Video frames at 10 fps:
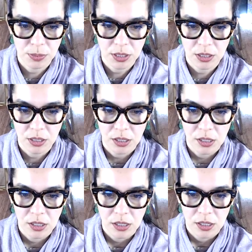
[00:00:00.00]
but
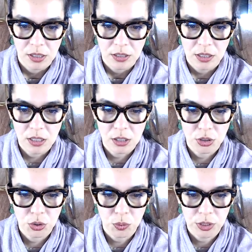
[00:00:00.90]
a little
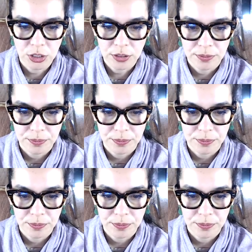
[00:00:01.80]
shorter.